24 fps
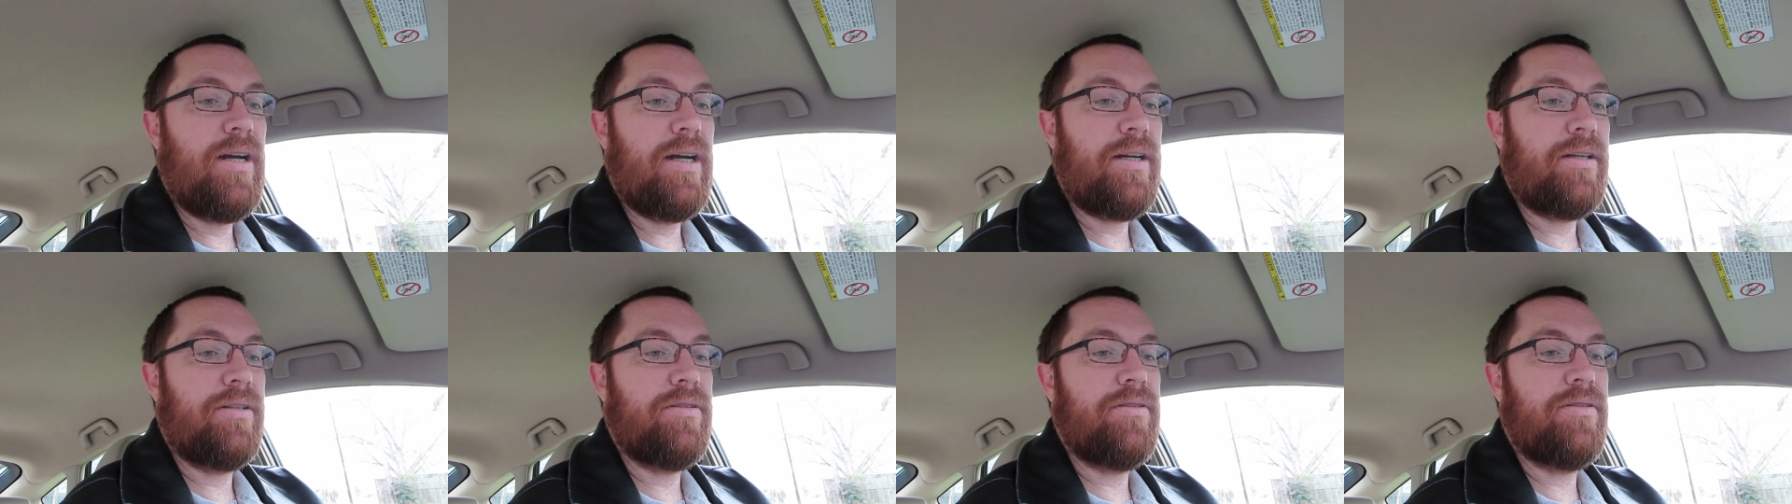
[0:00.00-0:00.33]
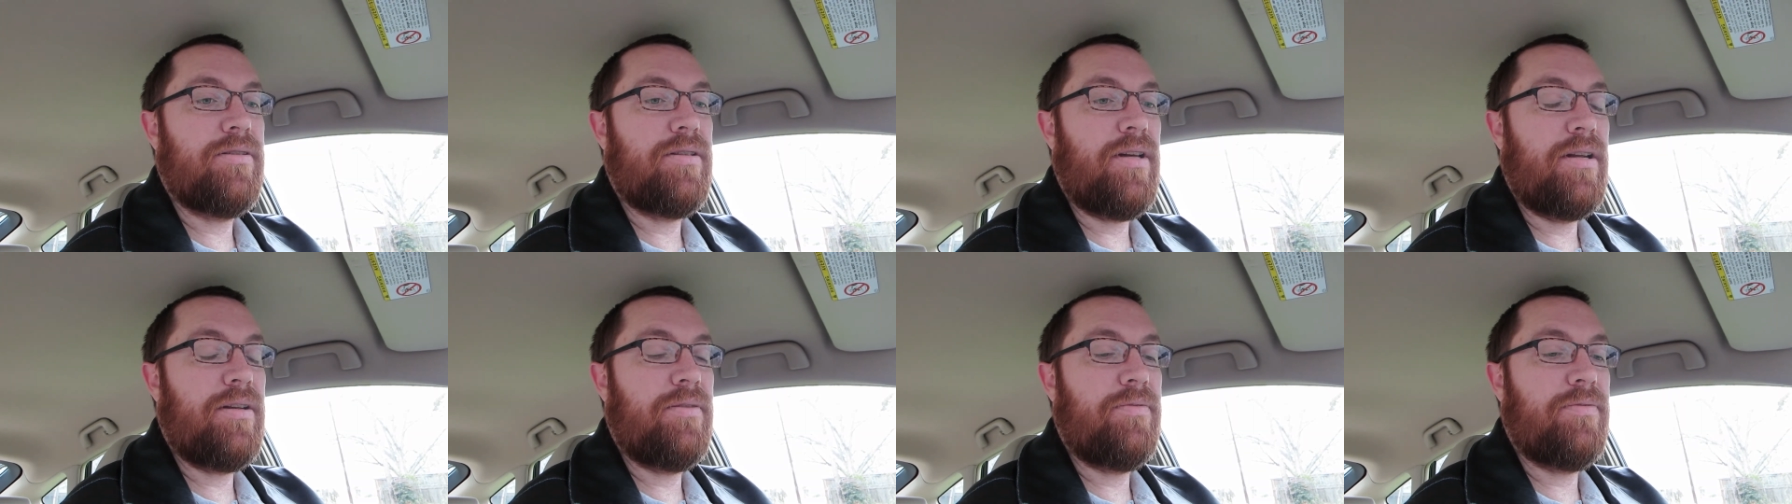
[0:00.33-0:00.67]
I can
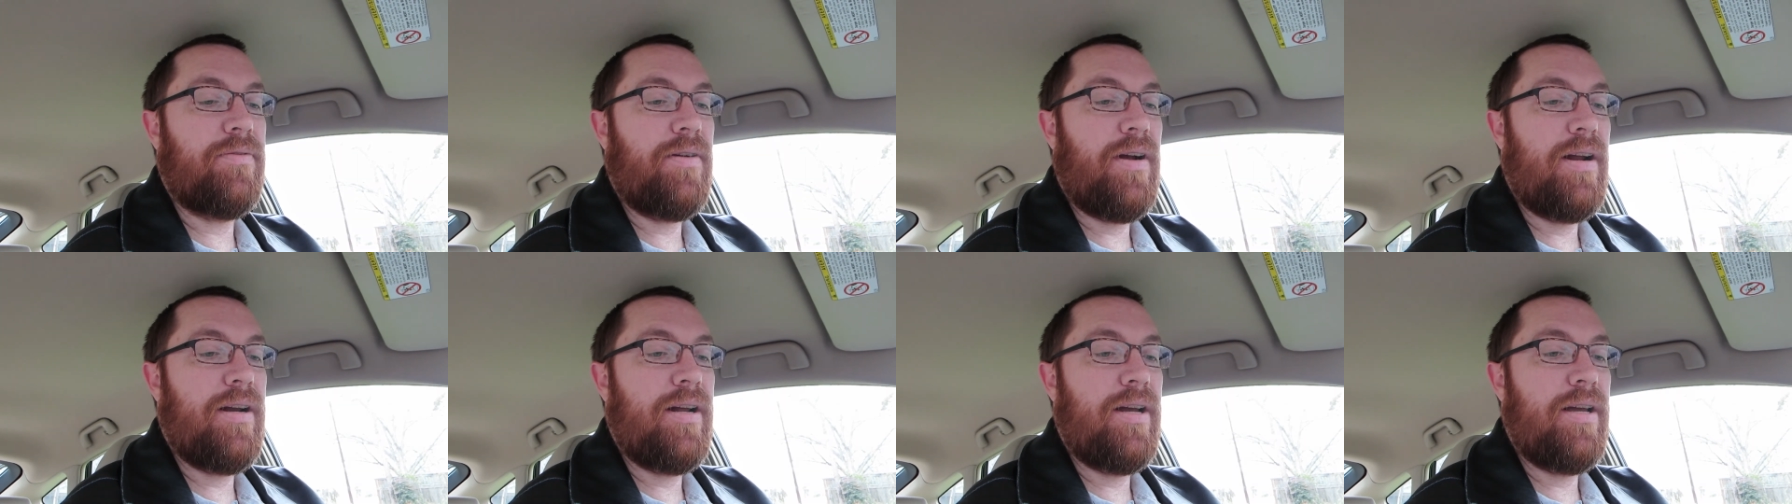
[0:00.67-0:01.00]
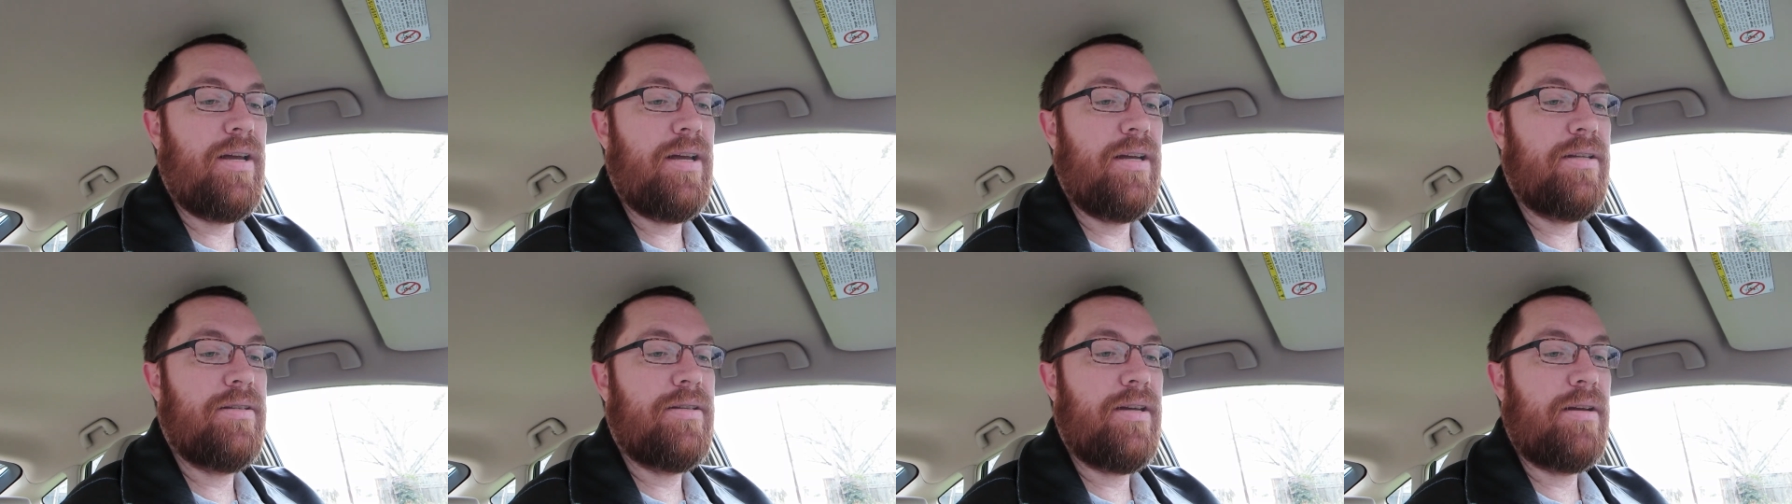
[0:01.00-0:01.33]
study
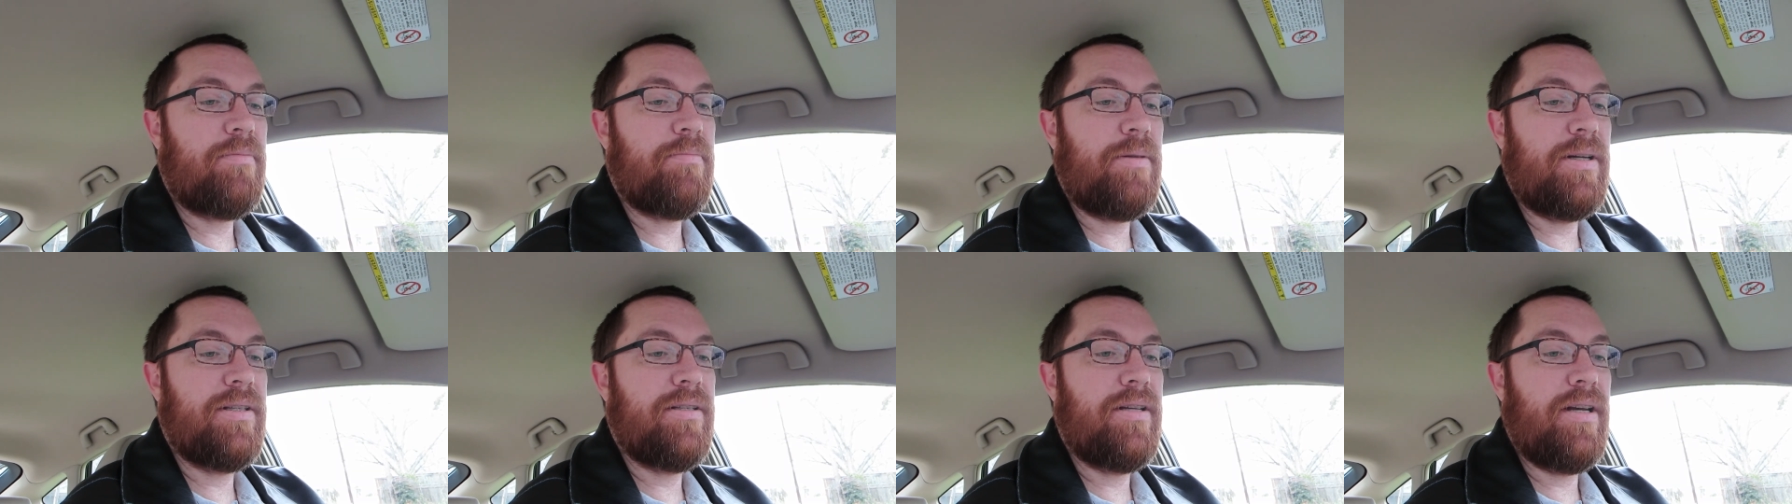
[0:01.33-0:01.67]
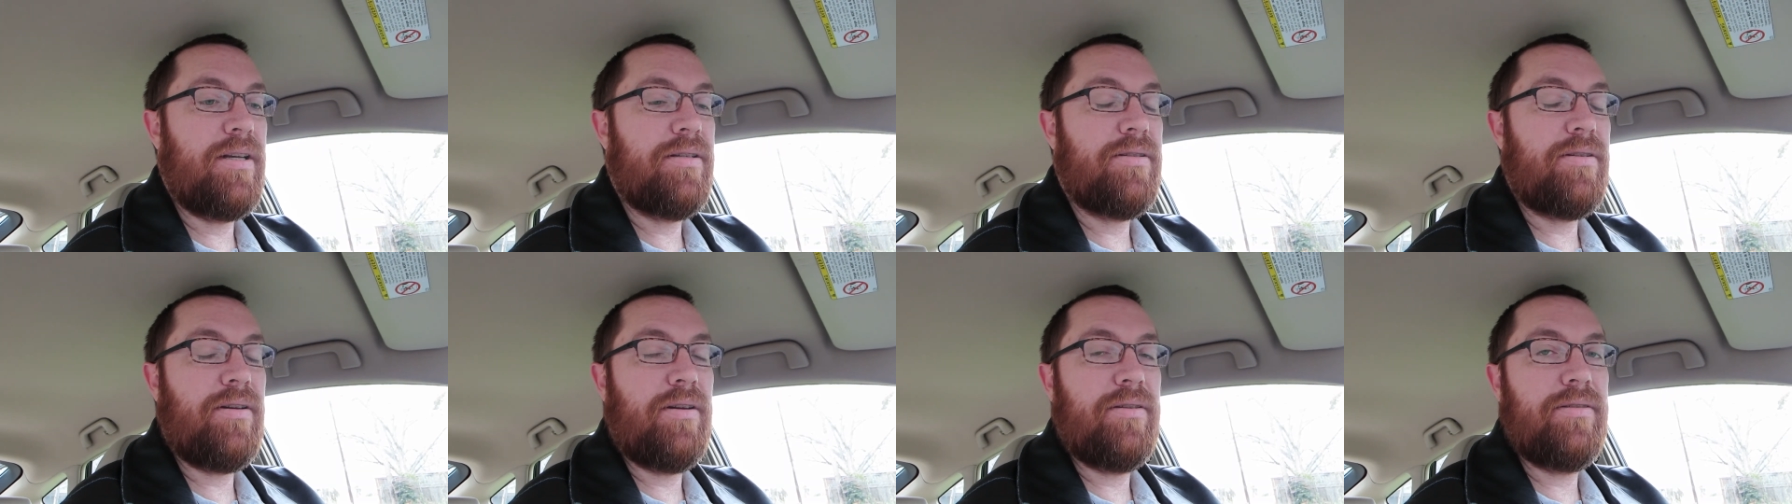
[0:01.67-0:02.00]
Friday and take my
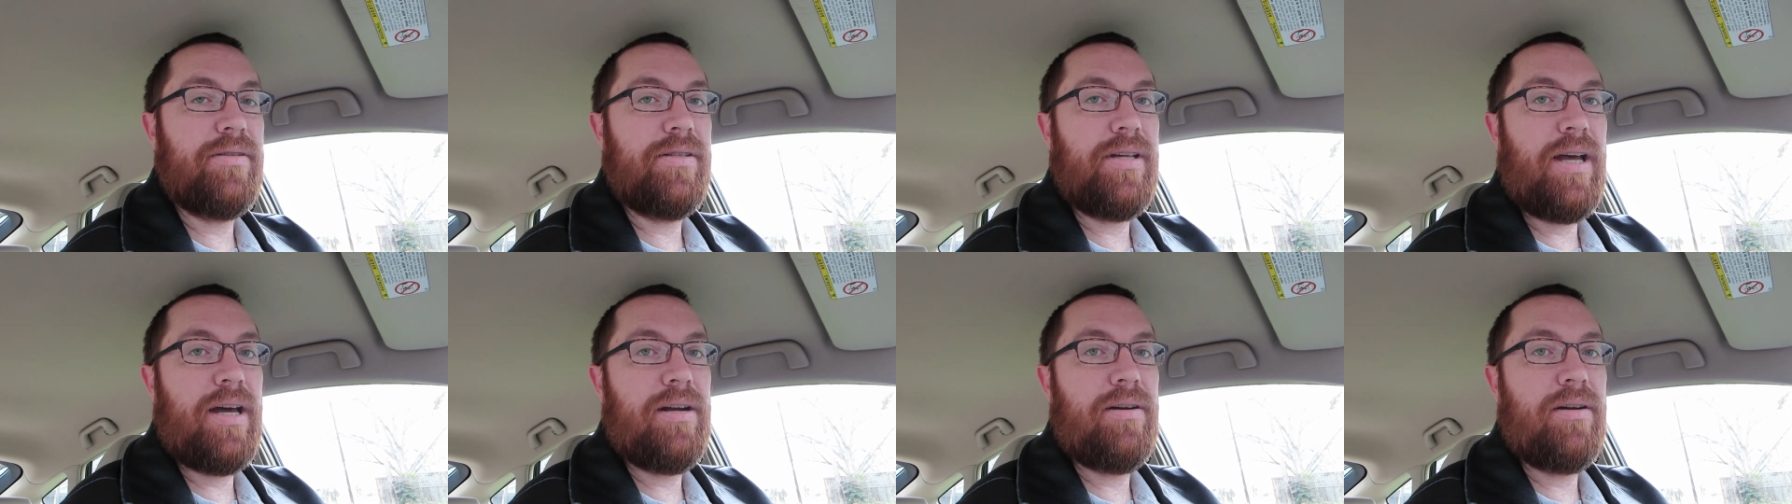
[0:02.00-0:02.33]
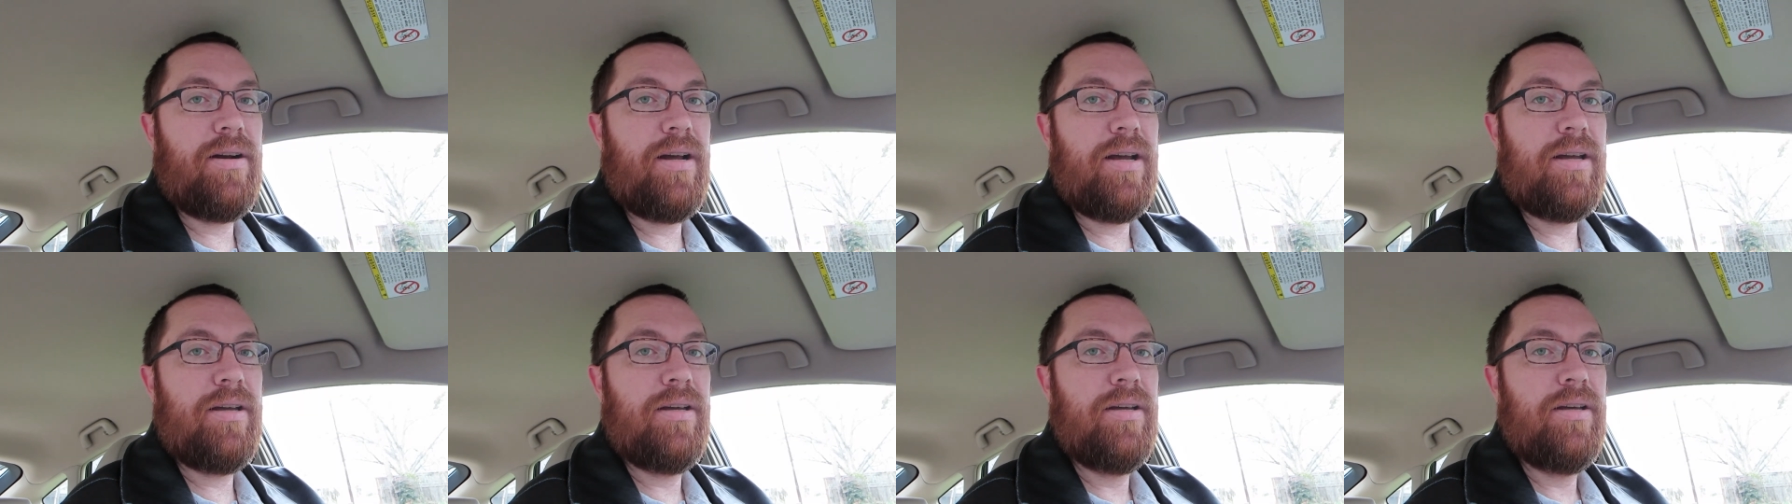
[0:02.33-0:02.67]
test on
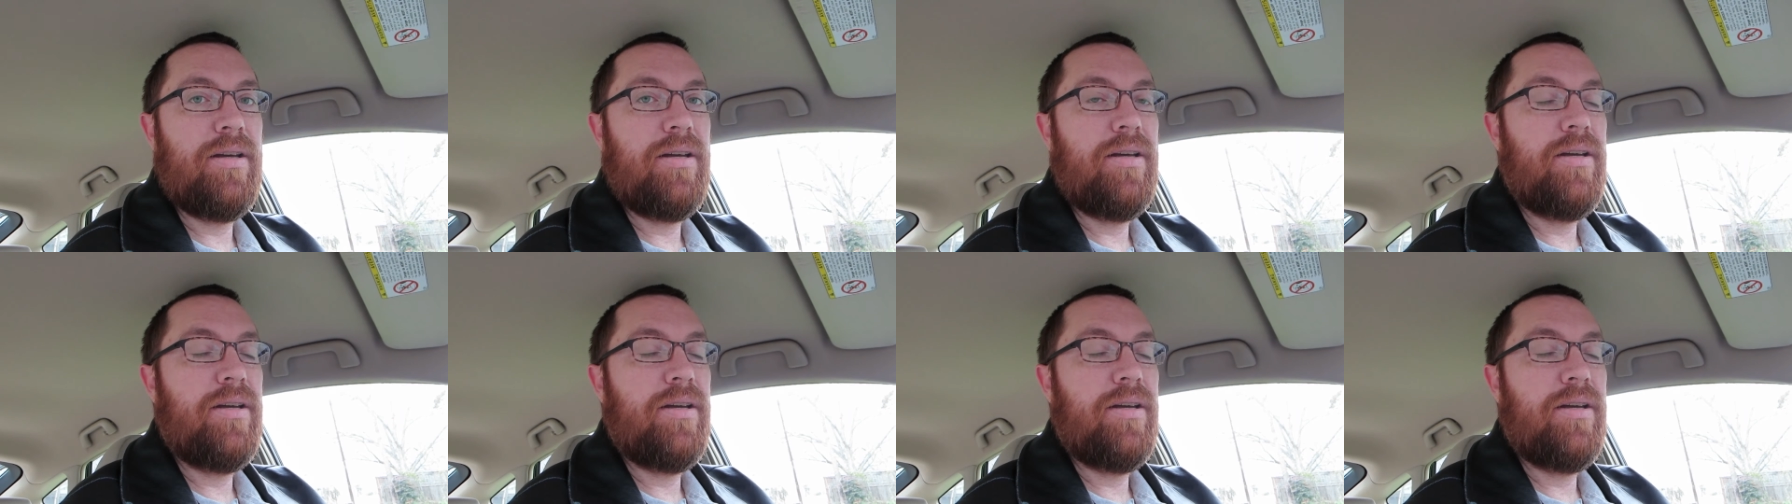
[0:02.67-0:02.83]
Saturday.